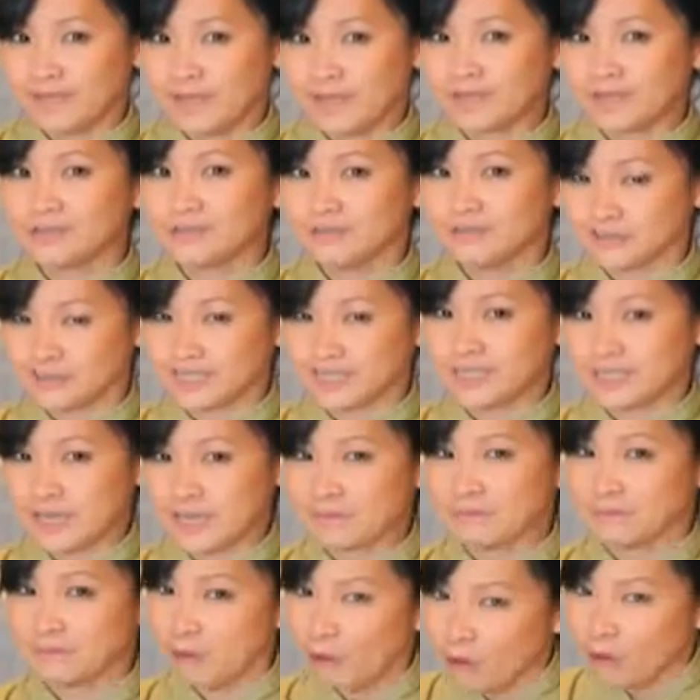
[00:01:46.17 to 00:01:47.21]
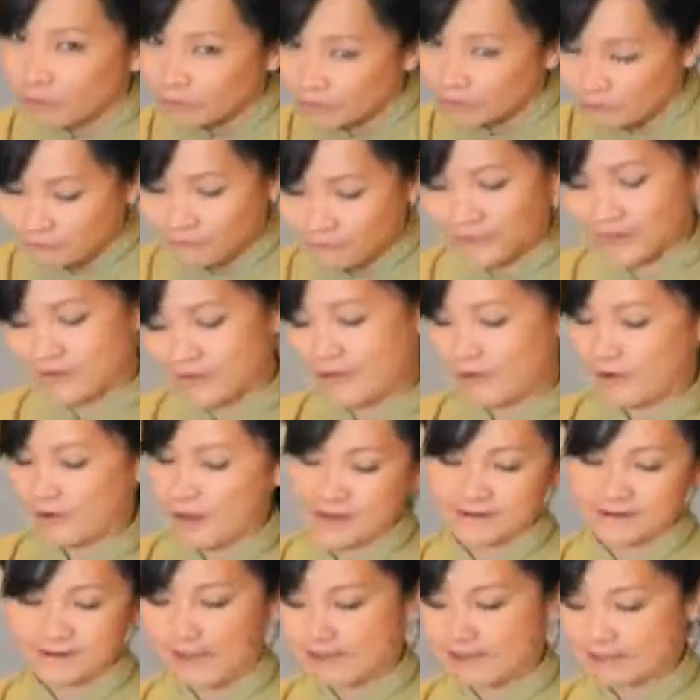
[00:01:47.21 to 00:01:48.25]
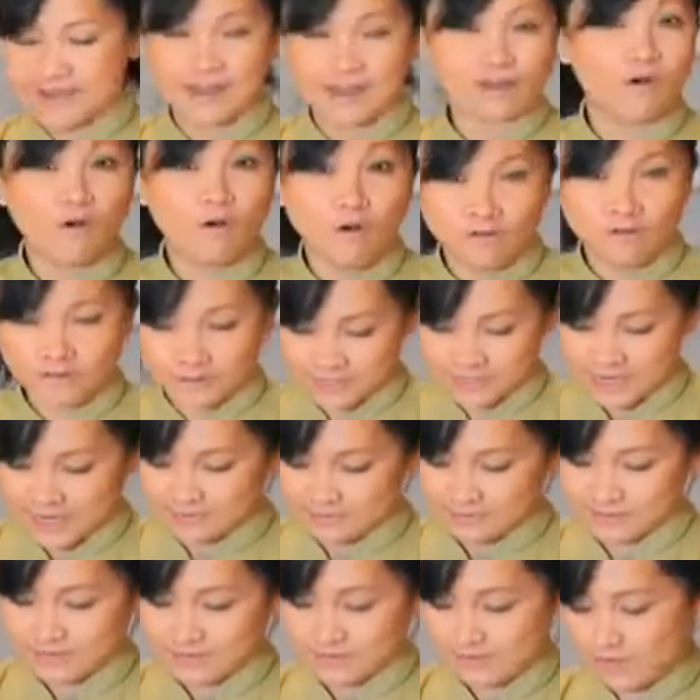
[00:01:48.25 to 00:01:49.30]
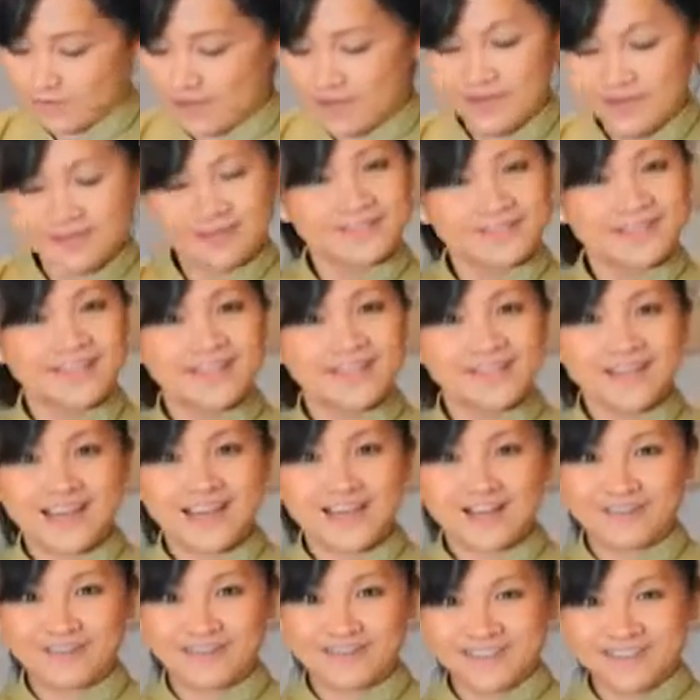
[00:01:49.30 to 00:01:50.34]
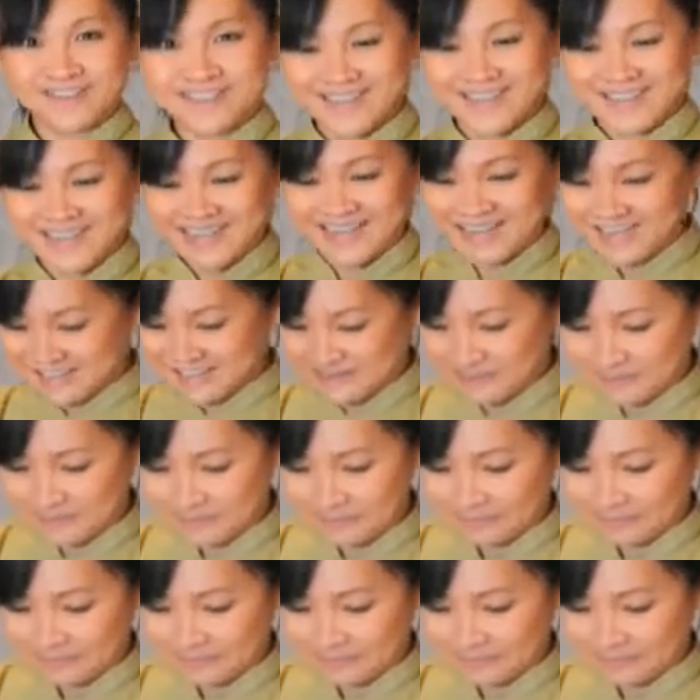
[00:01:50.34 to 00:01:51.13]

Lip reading: And you see that it poke your fingernail. I got that all the time. So see how easy it is?